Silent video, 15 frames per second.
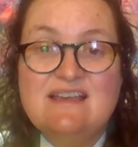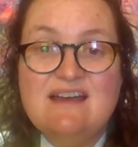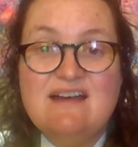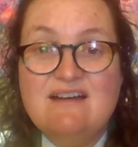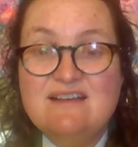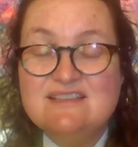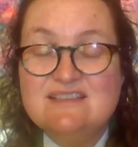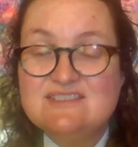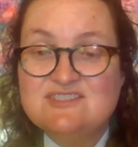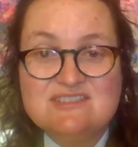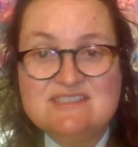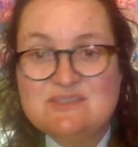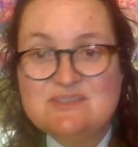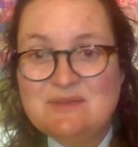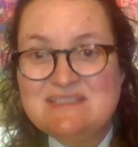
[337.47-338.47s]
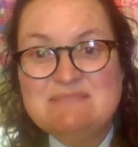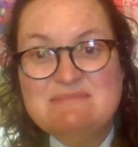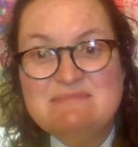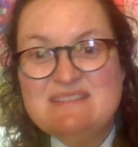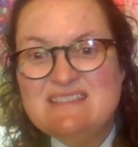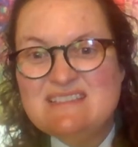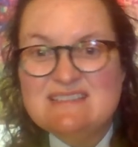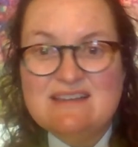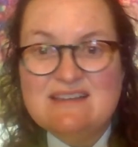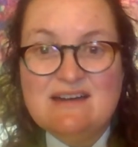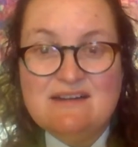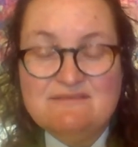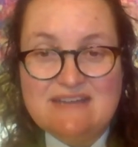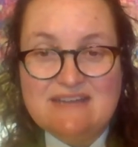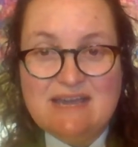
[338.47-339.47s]
It's just 20 minutes to
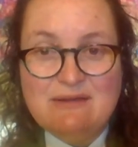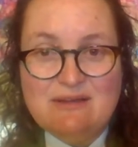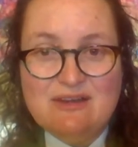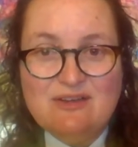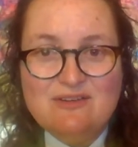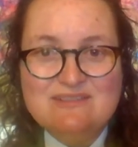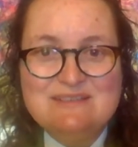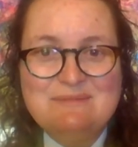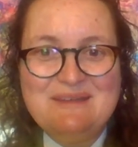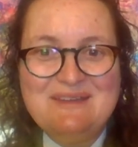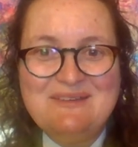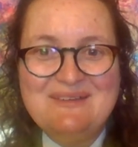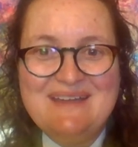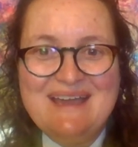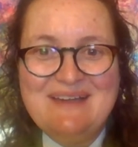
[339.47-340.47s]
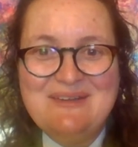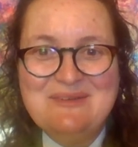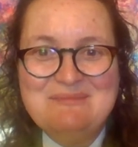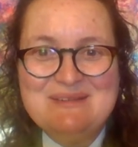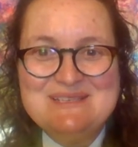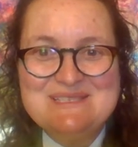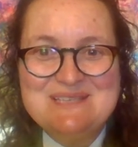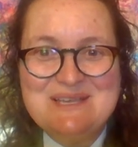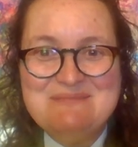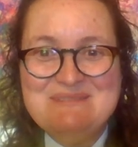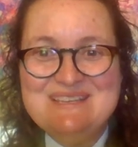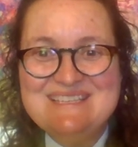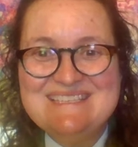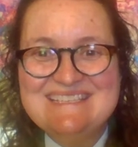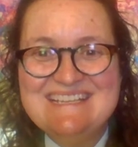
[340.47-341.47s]
half an hour long, depending on how long my sermon
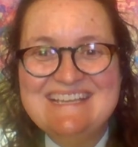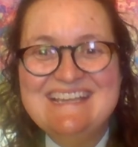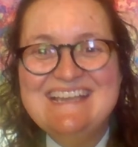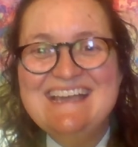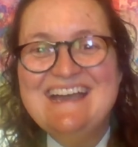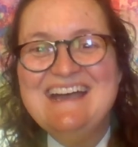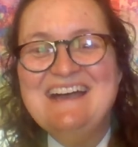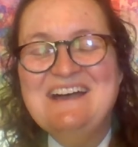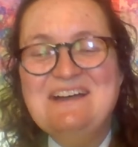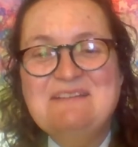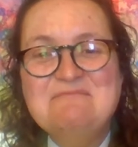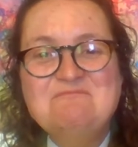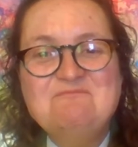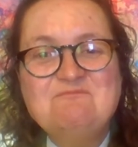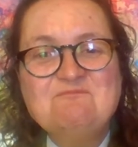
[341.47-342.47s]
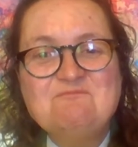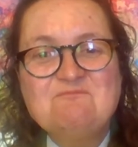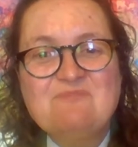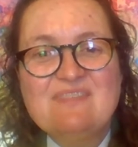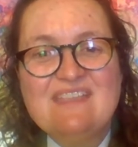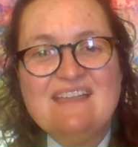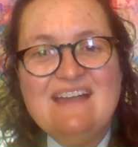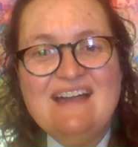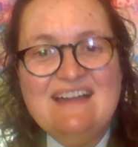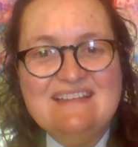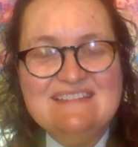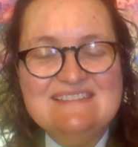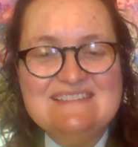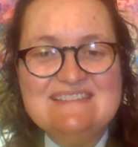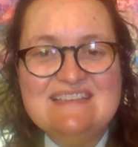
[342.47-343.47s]
is.
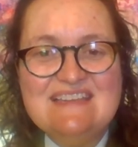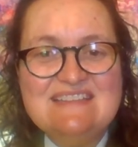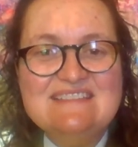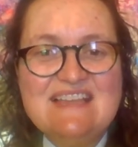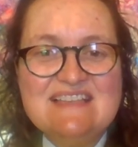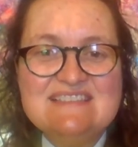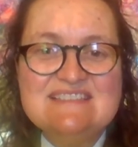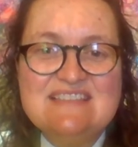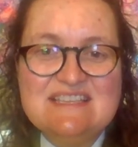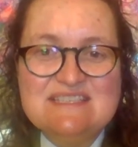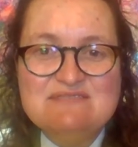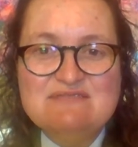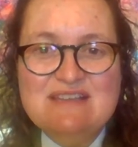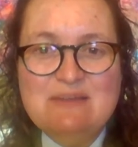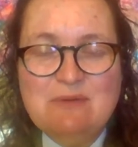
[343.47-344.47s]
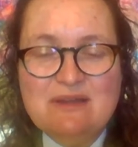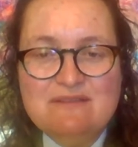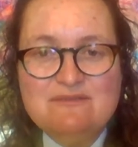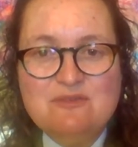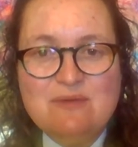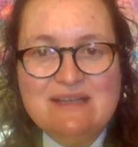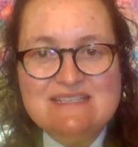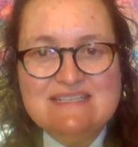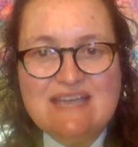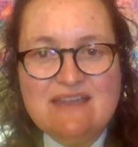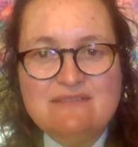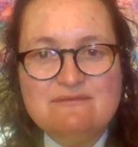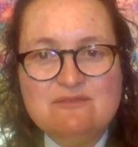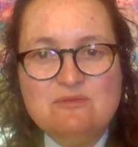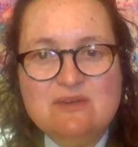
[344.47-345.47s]
And that's a really wonderful way to
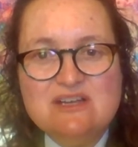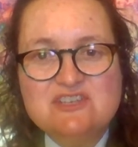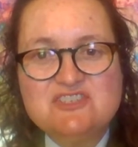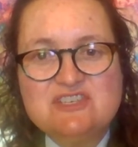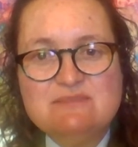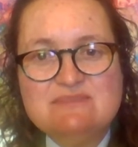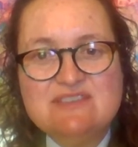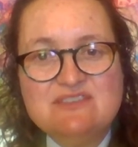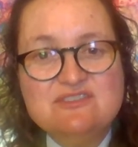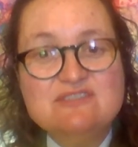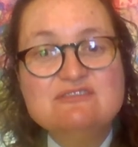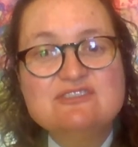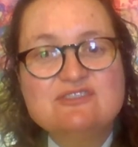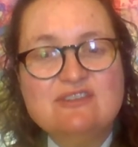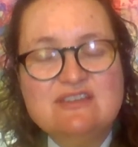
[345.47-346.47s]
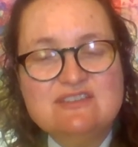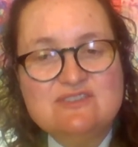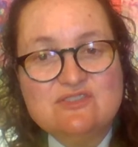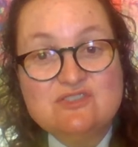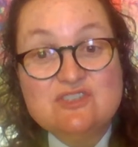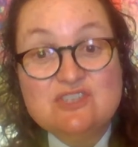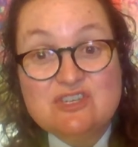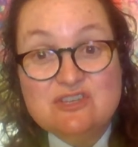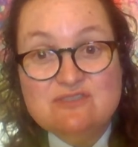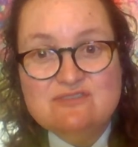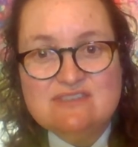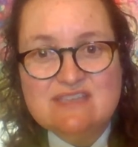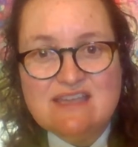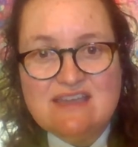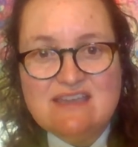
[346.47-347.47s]
gather for worship. So do join us on
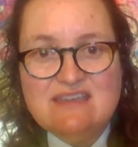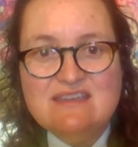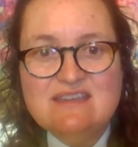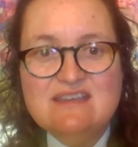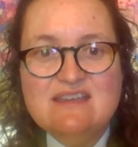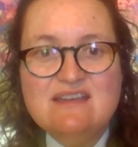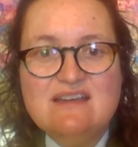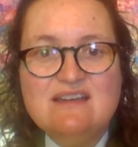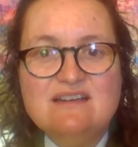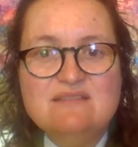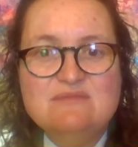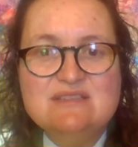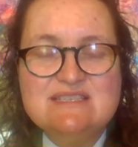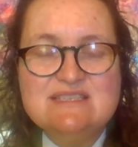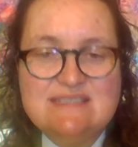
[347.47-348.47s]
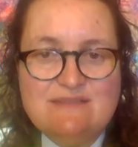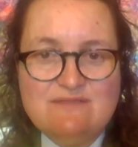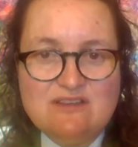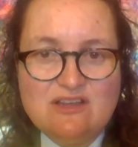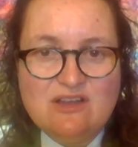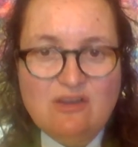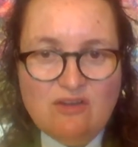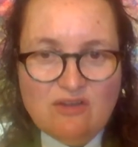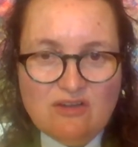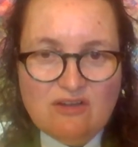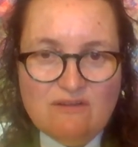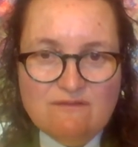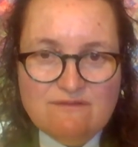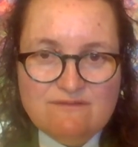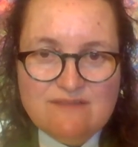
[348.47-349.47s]
Tuesday at 7 o'clock
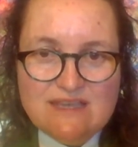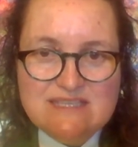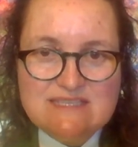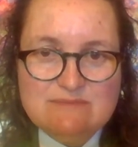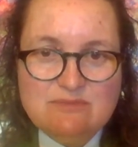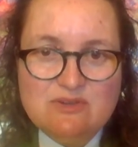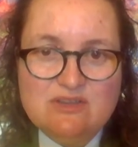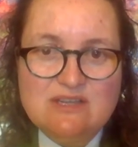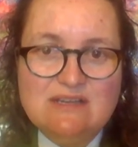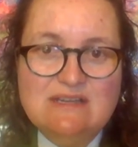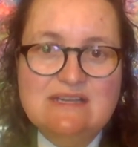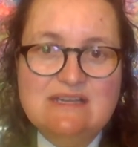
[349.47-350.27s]
on Facebook.